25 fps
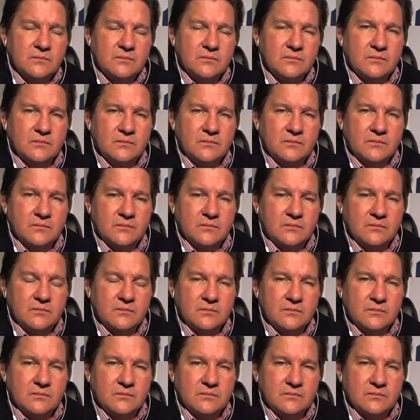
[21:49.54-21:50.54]

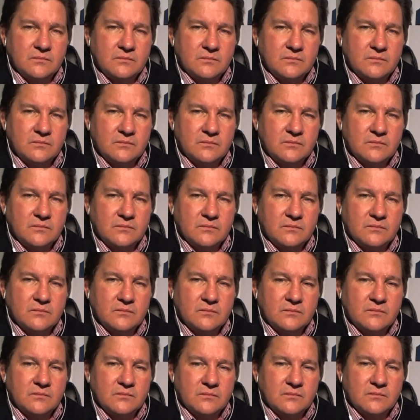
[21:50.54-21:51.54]

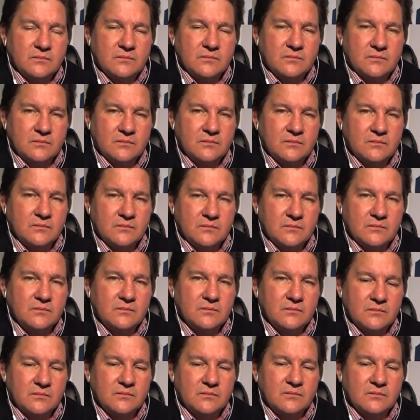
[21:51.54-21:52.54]

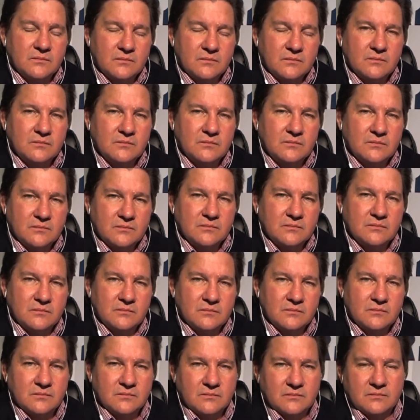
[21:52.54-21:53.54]

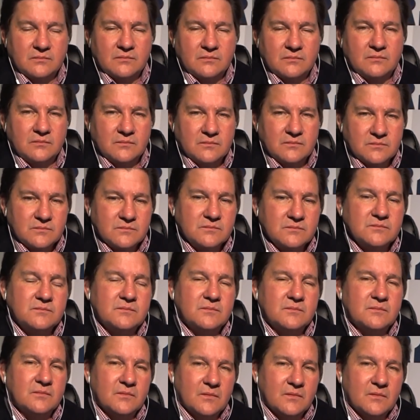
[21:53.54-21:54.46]
No words are spoken by the person on screen.